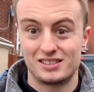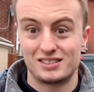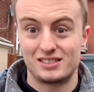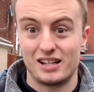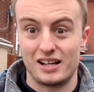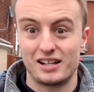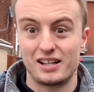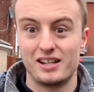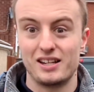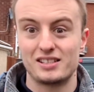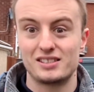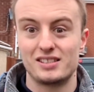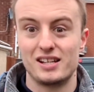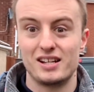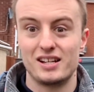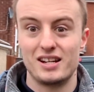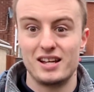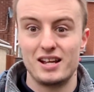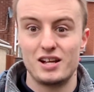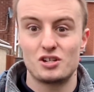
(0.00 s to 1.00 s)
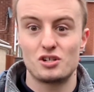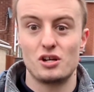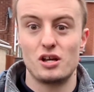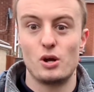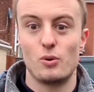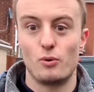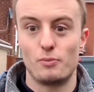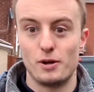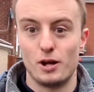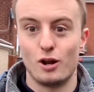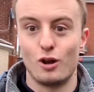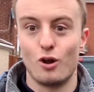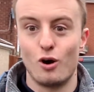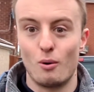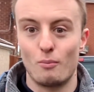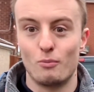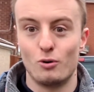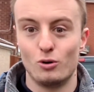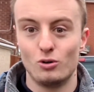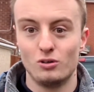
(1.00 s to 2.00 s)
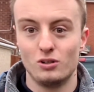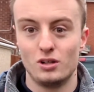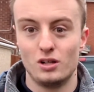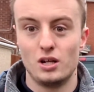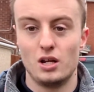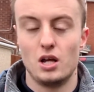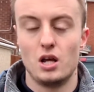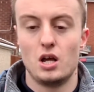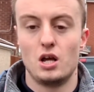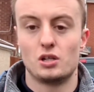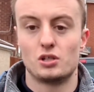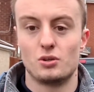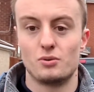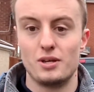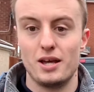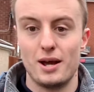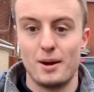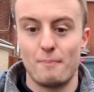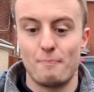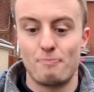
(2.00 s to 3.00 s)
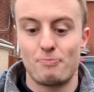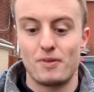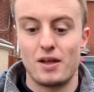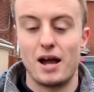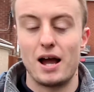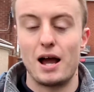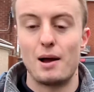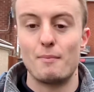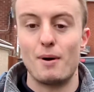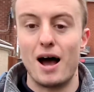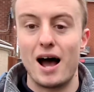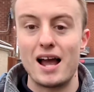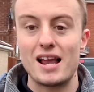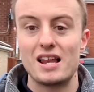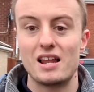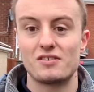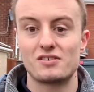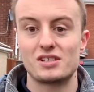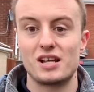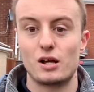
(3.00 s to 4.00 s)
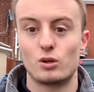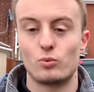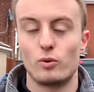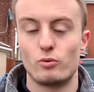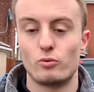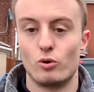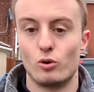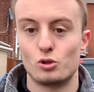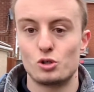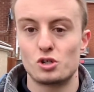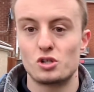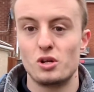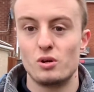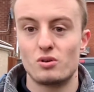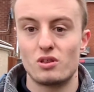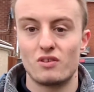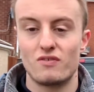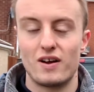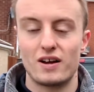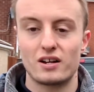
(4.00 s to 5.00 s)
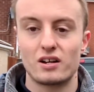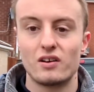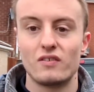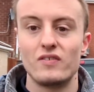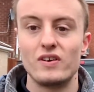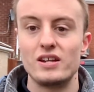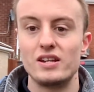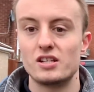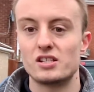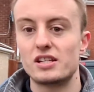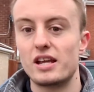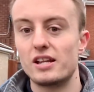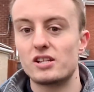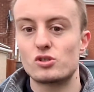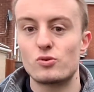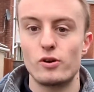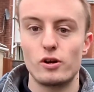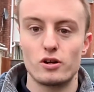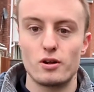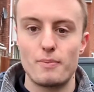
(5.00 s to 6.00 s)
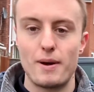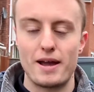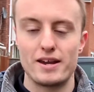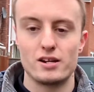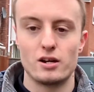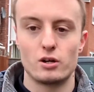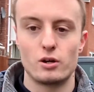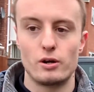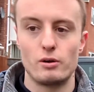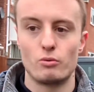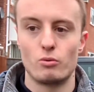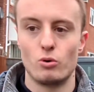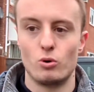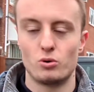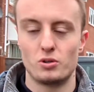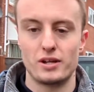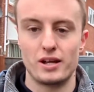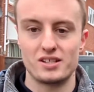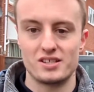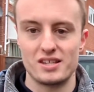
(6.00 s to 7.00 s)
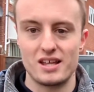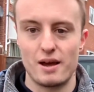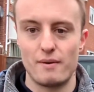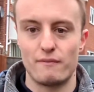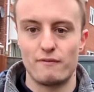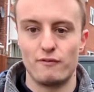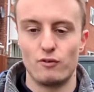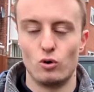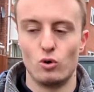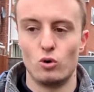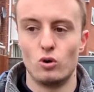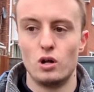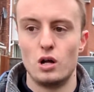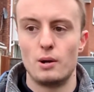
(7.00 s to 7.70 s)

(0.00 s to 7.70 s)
Like in this day and age, it would be a lot more. So yeah. I love Stadwen Road just due to the fact convenience, getting straight on the Peniel Green Road, getting to the M4,